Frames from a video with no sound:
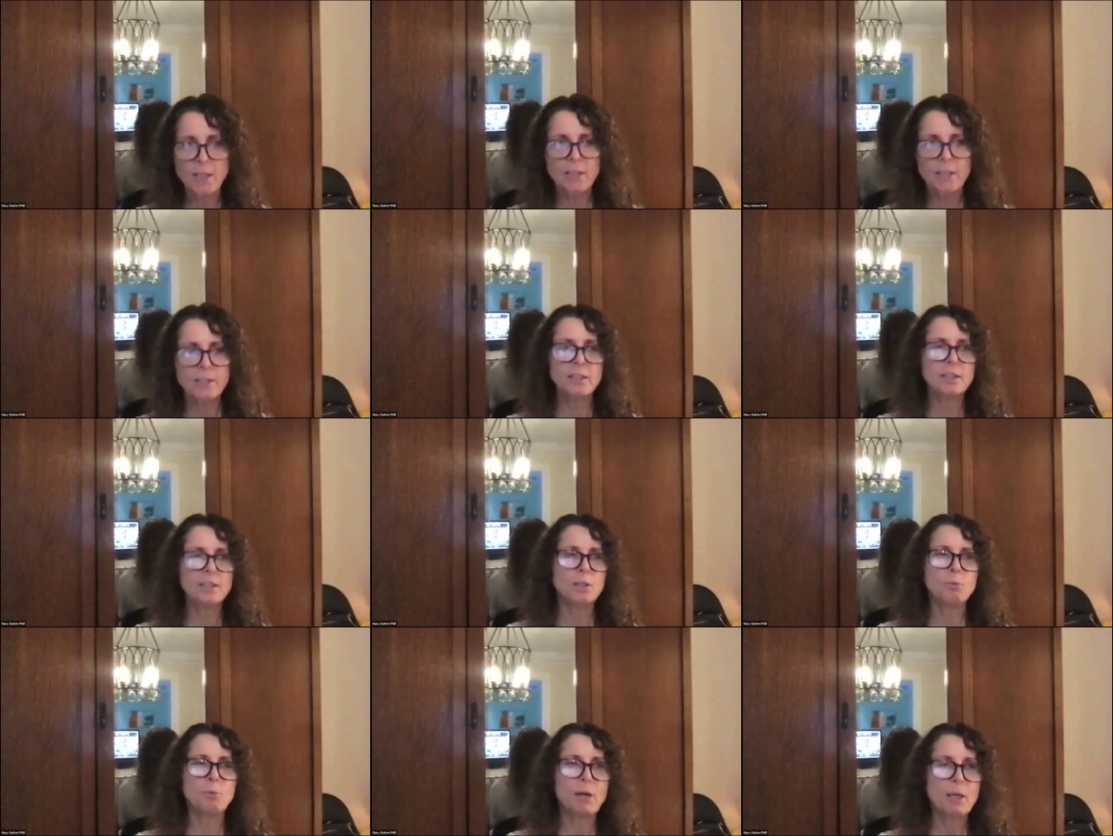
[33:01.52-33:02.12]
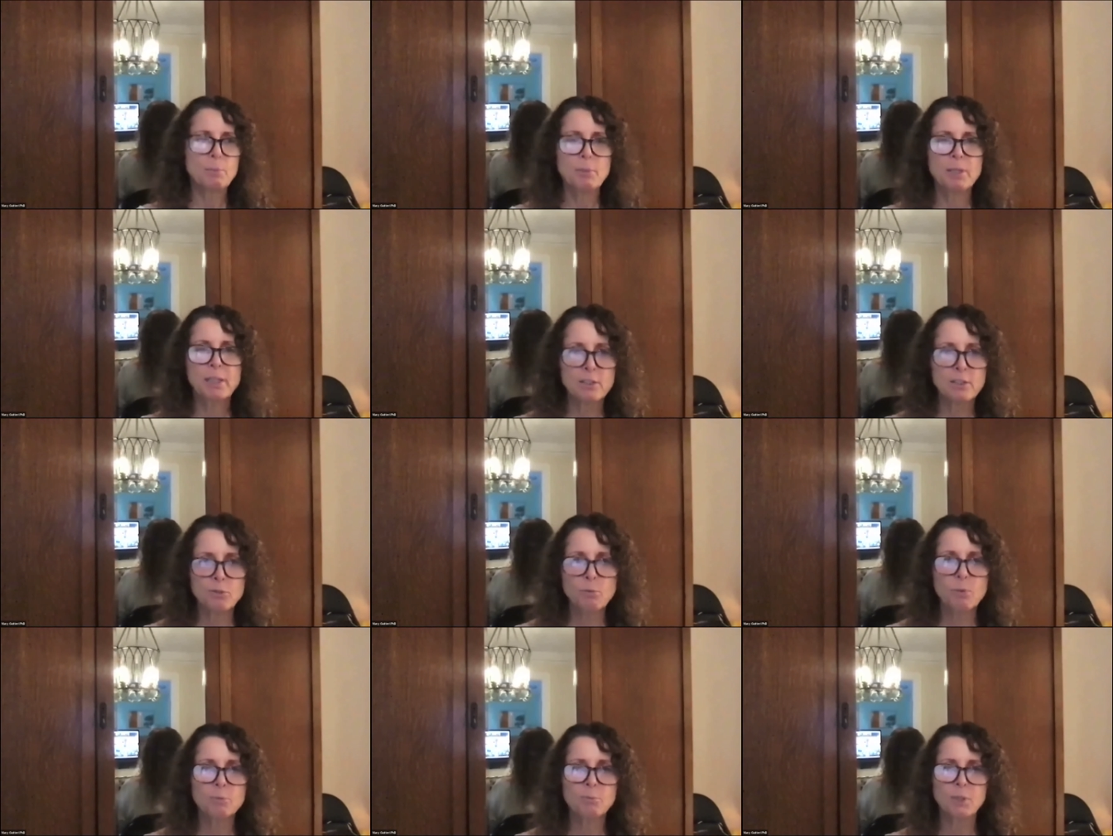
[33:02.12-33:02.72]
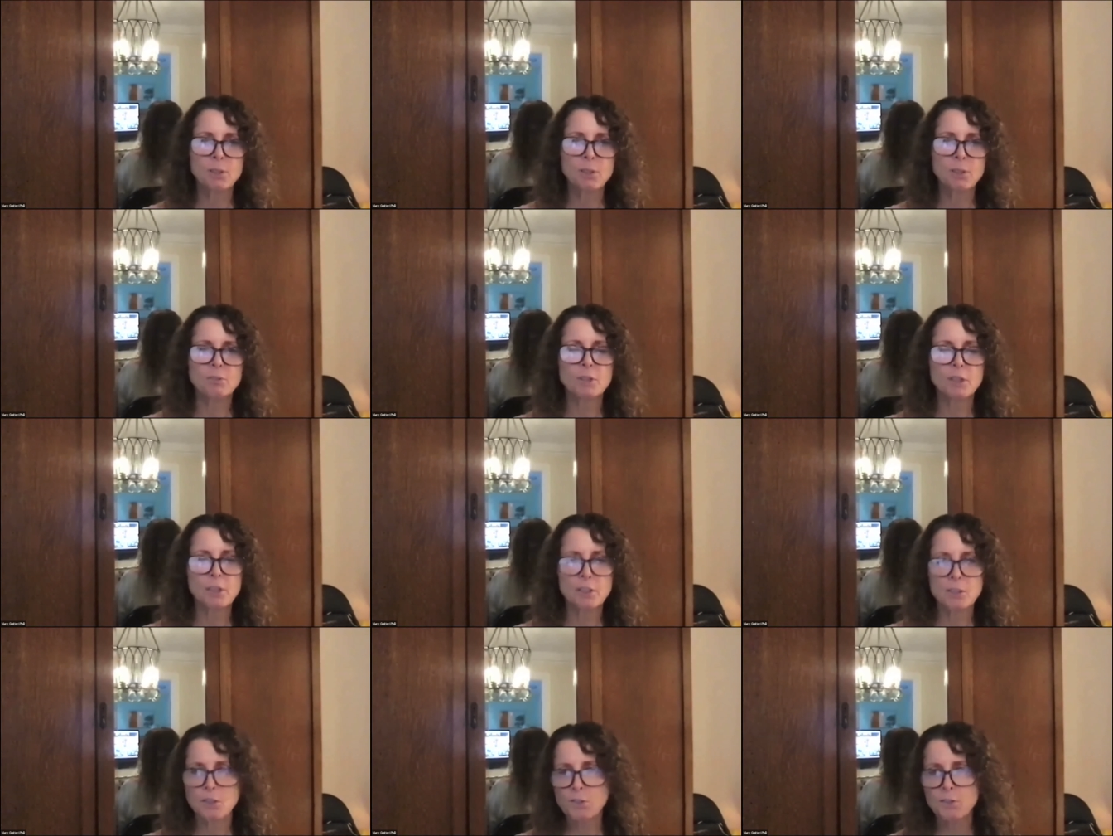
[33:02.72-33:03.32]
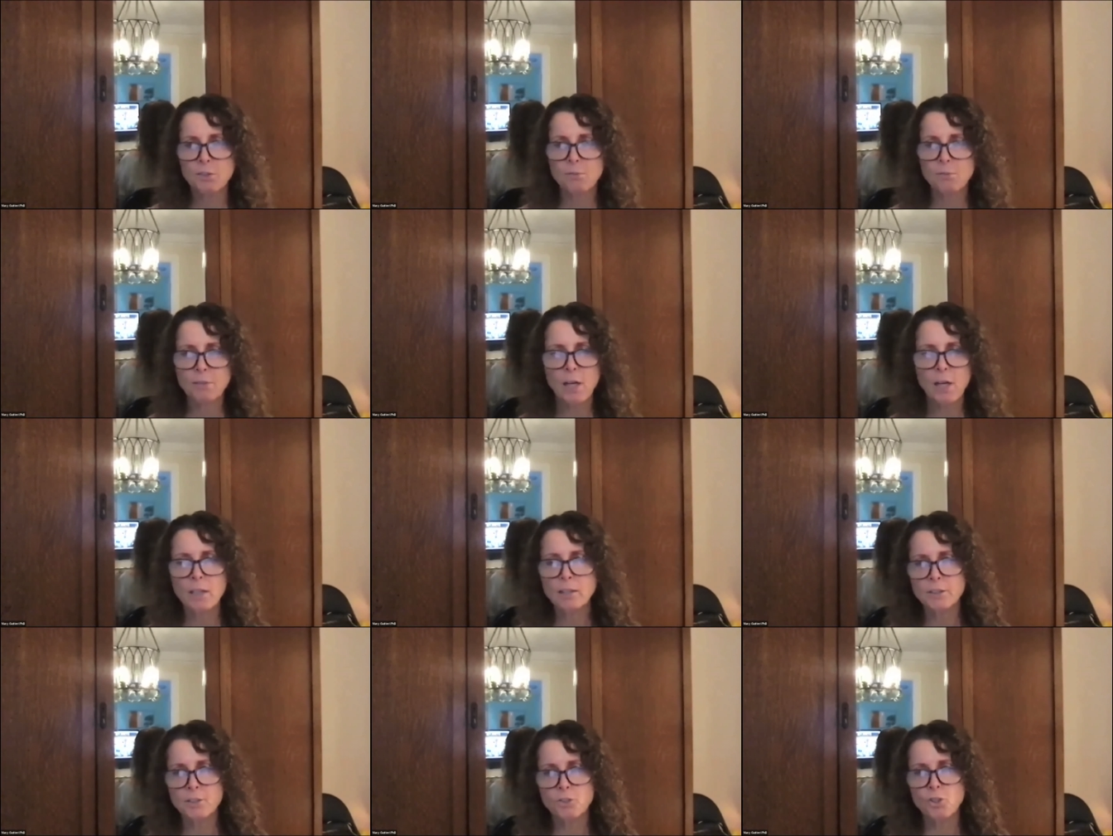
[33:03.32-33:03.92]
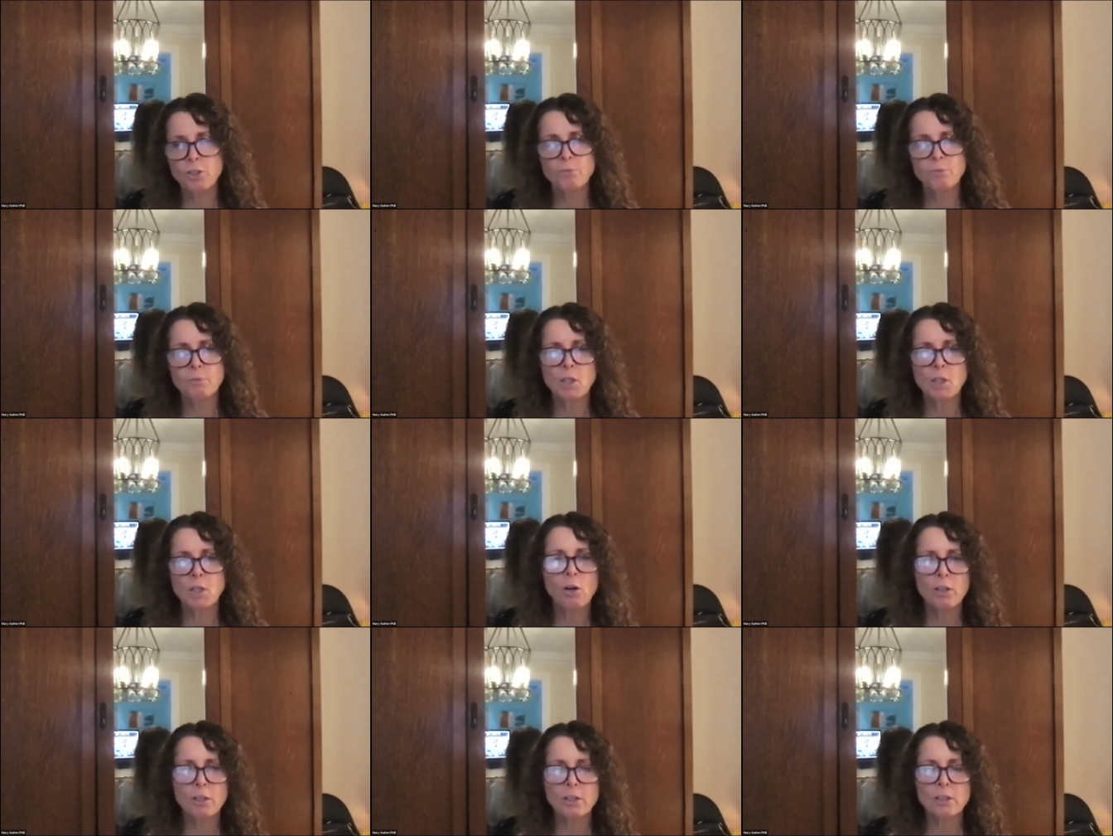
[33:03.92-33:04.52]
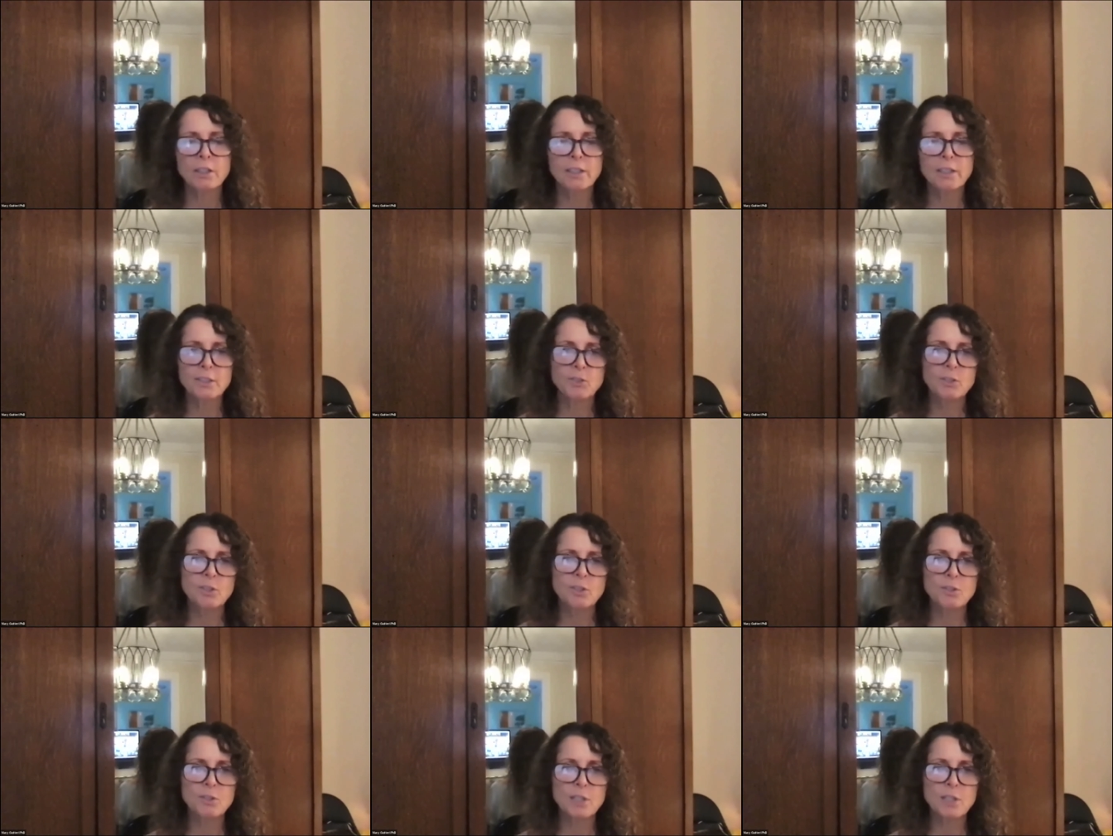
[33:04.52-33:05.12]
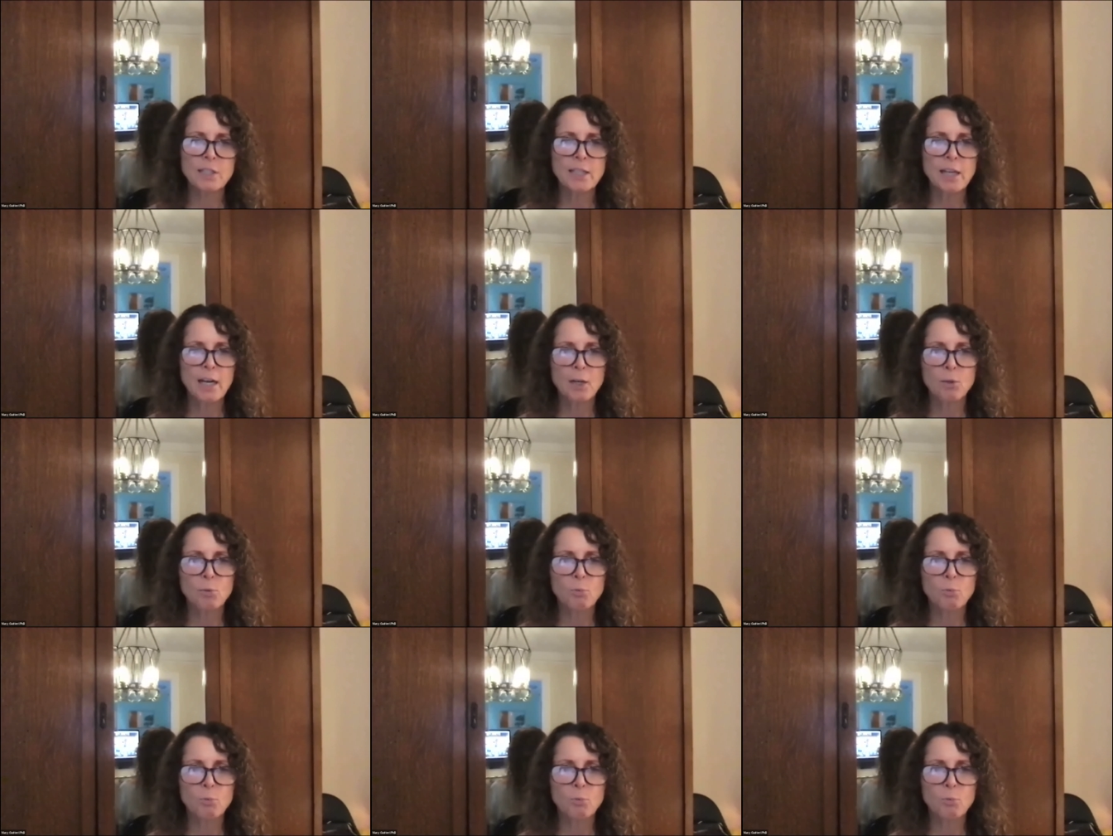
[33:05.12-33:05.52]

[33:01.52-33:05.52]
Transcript: anyway, because we want to look at the serology regardless to see how